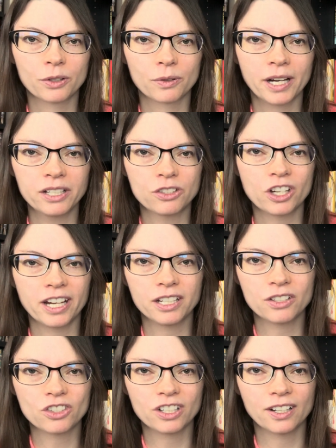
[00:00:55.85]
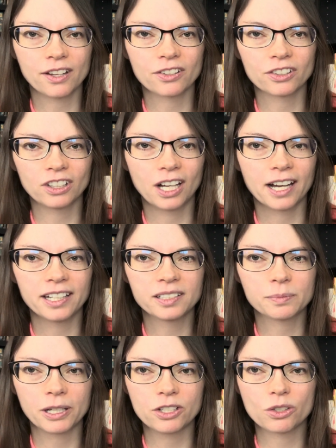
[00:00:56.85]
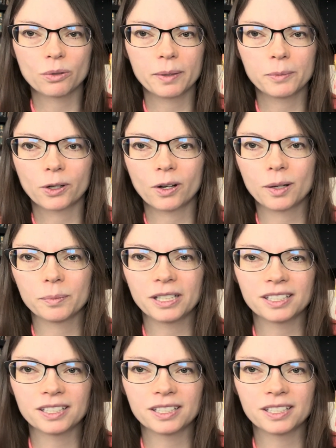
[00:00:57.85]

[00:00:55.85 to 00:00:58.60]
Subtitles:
Great Change and Other Lies by Joe Abercrombie.